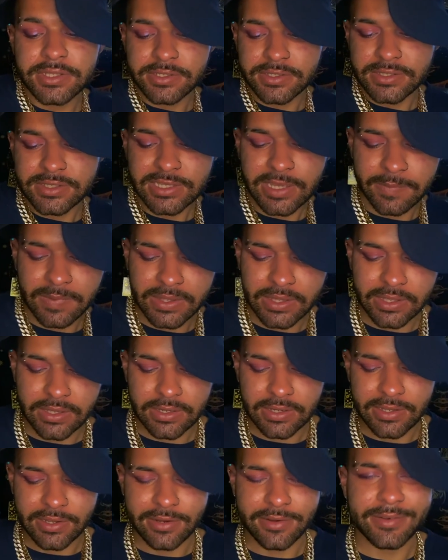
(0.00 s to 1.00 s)
things coming
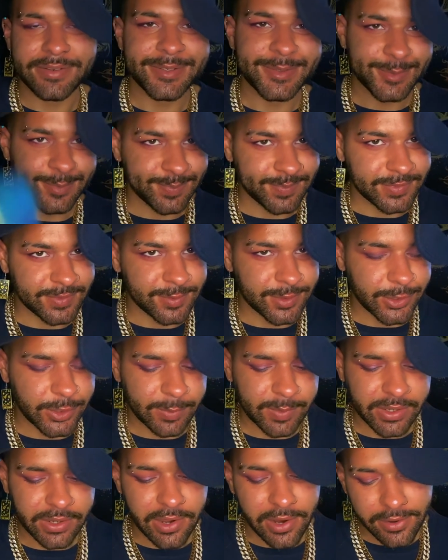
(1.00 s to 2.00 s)
in here.
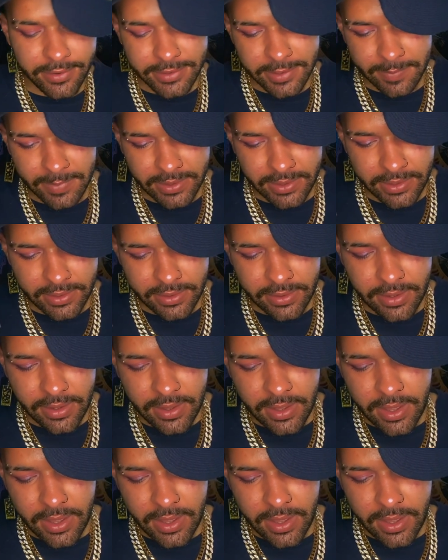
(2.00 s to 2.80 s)
Hermit card coming in,